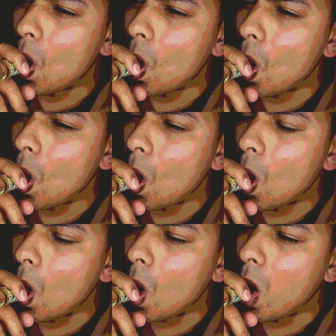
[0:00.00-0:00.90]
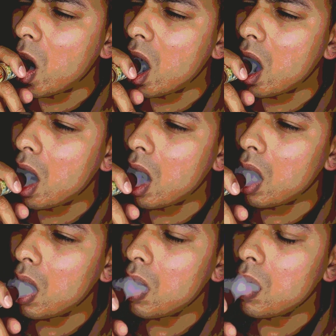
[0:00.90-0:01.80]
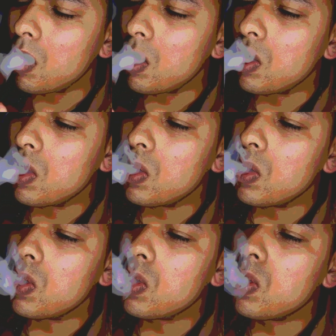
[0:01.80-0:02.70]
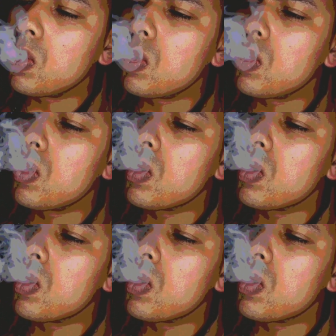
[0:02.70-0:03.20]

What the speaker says: (no one is talking)